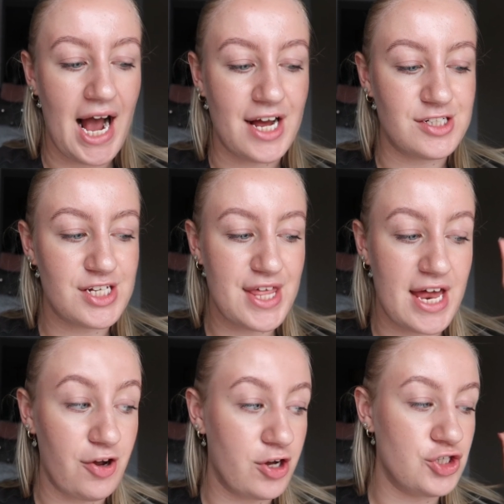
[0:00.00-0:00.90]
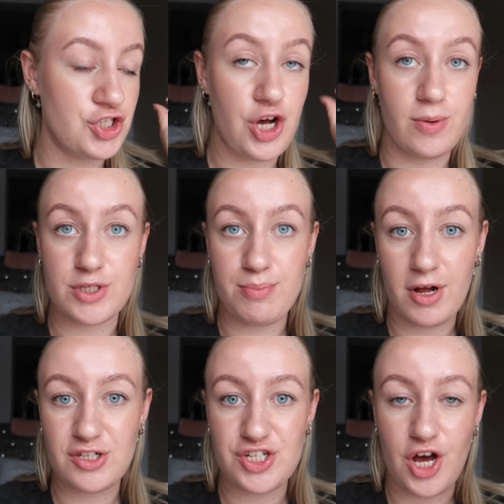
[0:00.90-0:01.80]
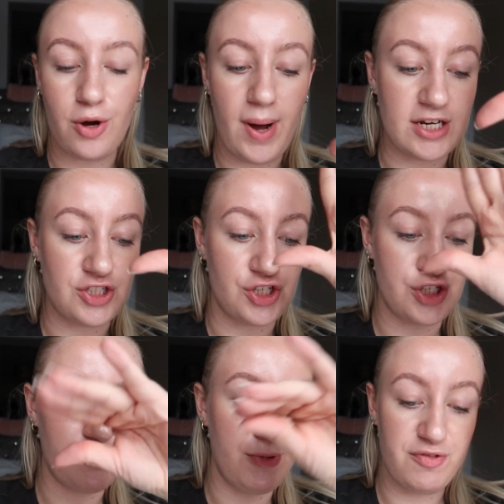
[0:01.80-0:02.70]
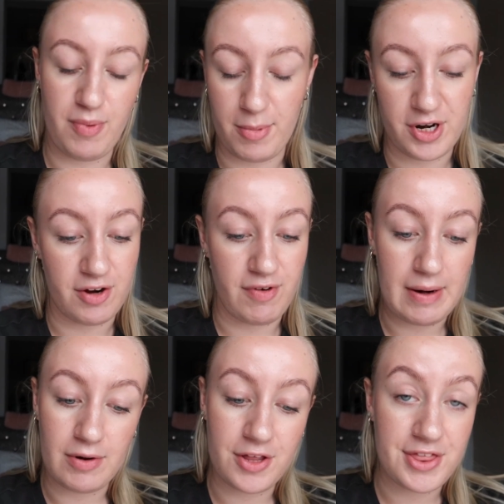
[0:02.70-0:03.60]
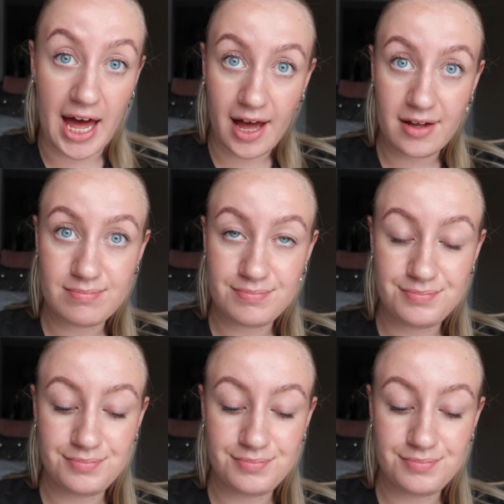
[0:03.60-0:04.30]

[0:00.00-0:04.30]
and then I can just go into Monzo and just move my money around like that.